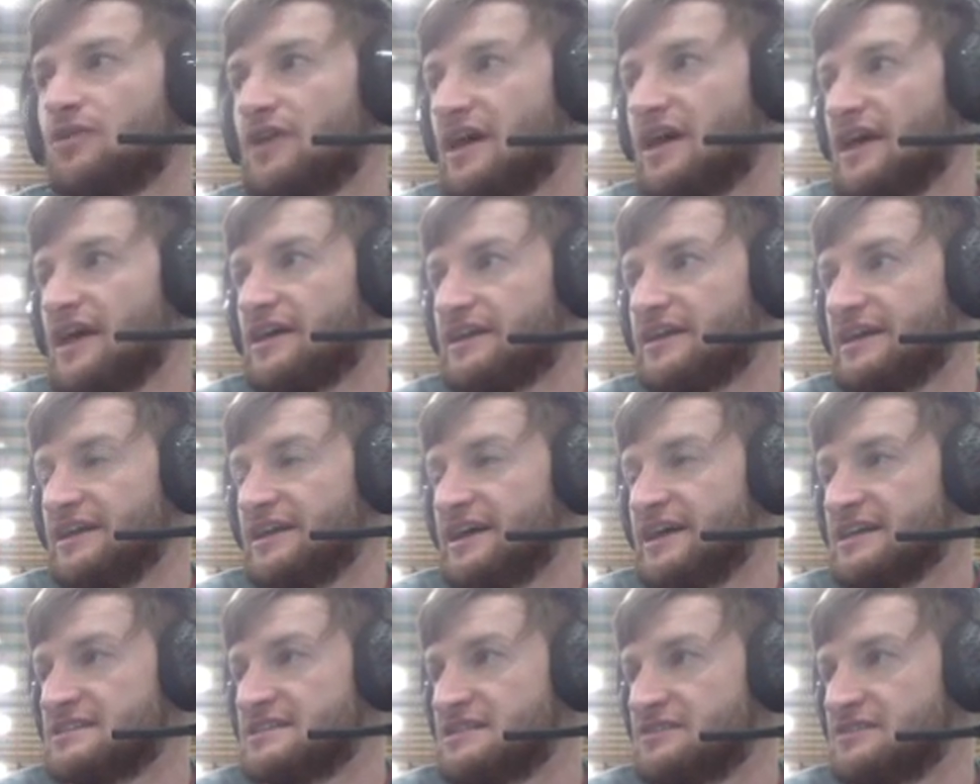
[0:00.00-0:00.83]
again,
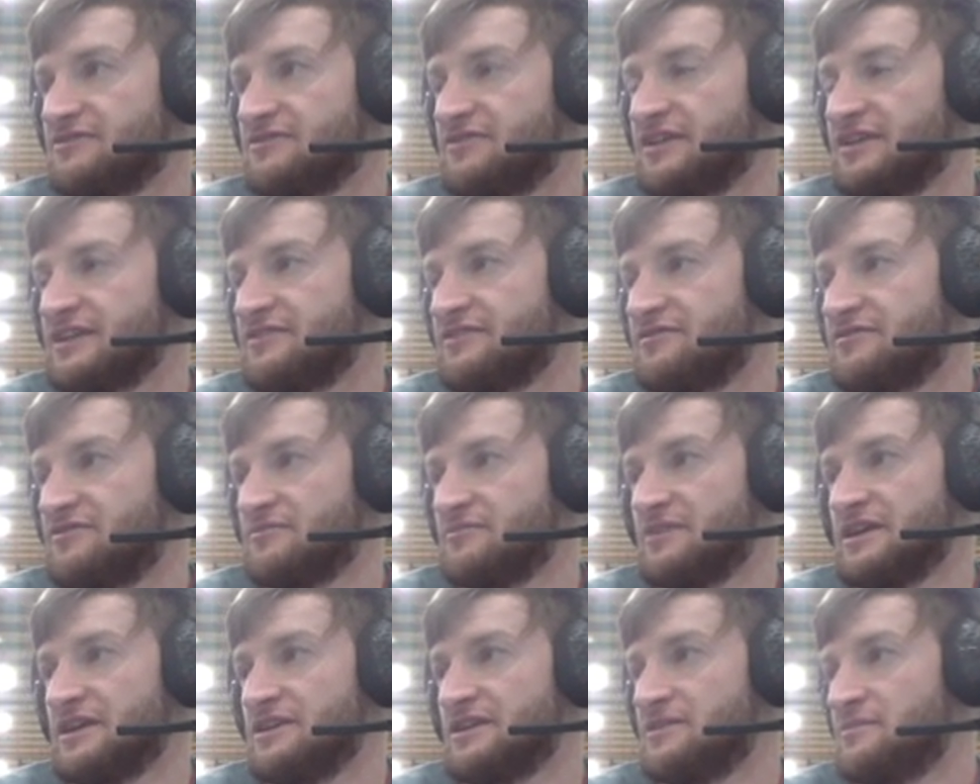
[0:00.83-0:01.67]
excellent defending from
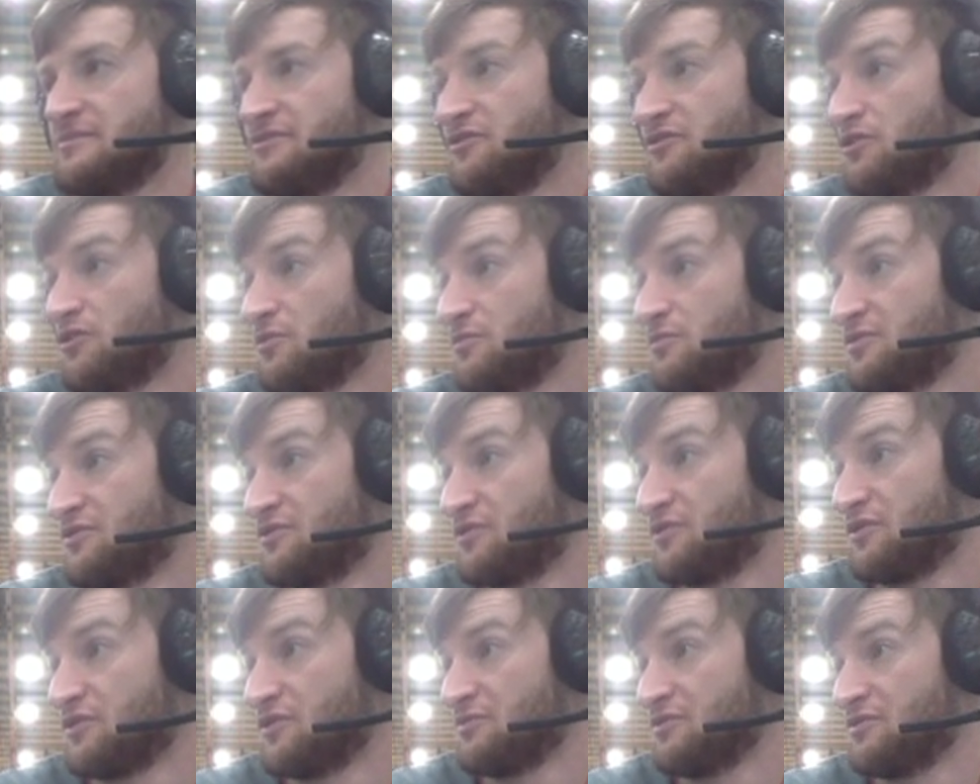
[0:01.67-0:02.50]
Pender before the
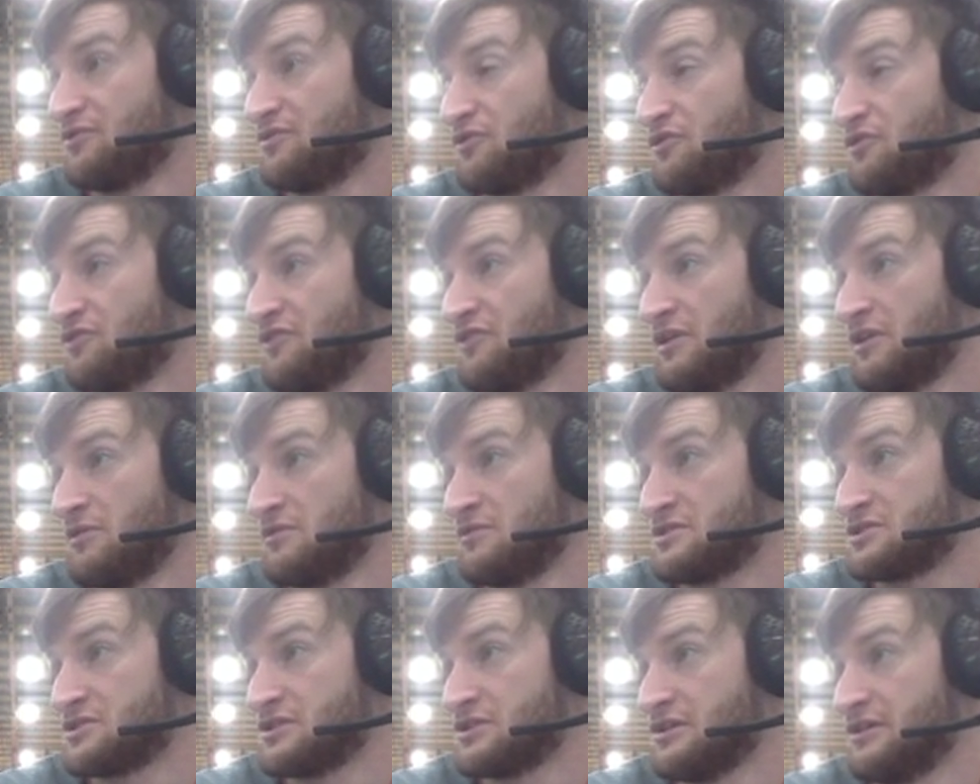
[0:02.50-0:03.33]
foul
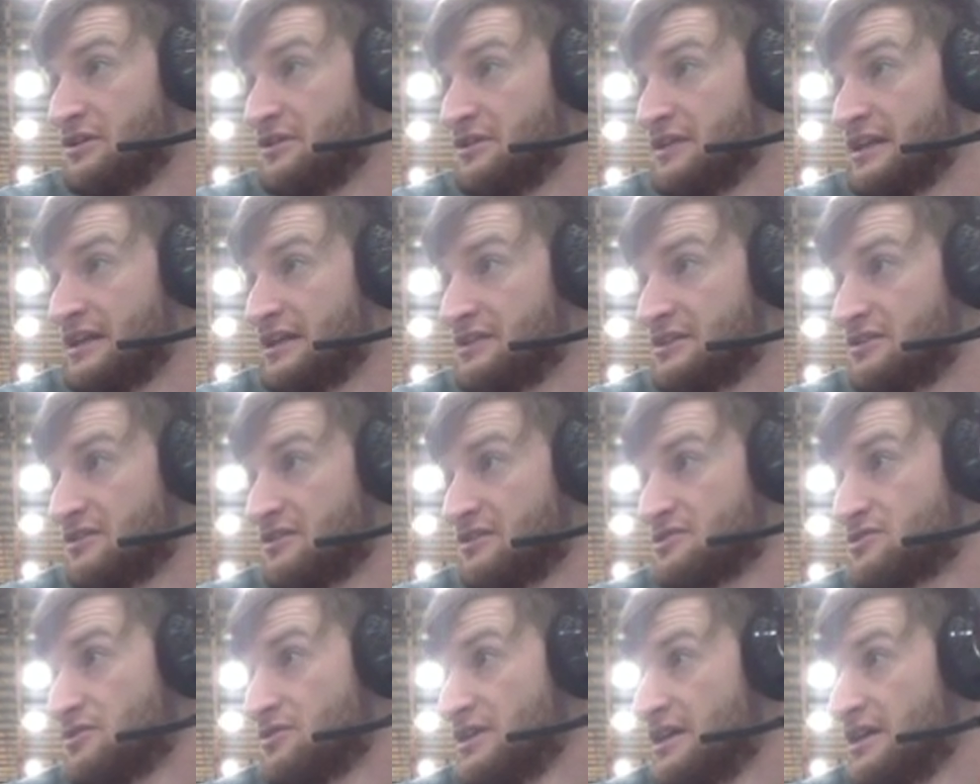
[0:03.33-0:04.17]
was drawn. He let
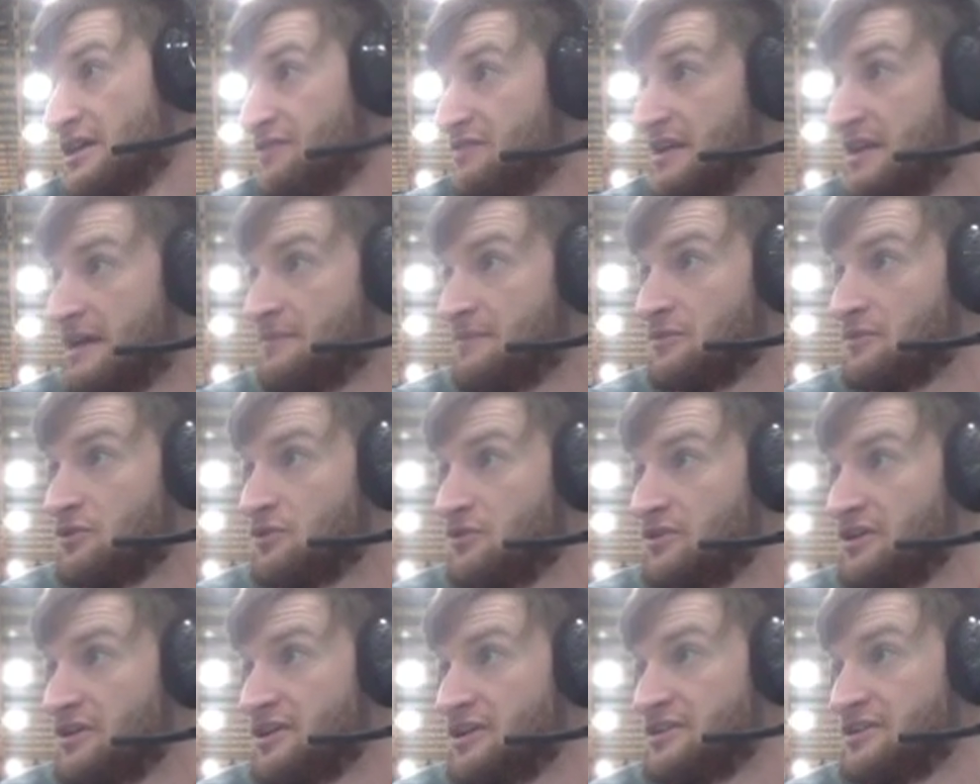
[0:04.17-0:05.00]
Dodge go left, he let him go
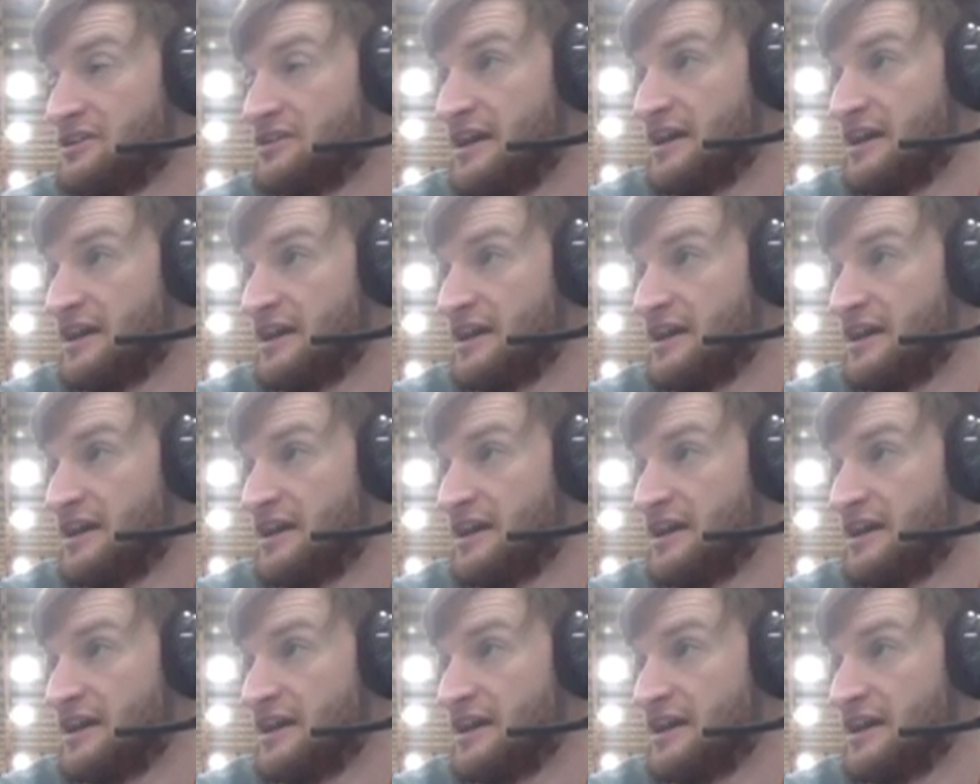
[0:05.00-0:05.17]
right,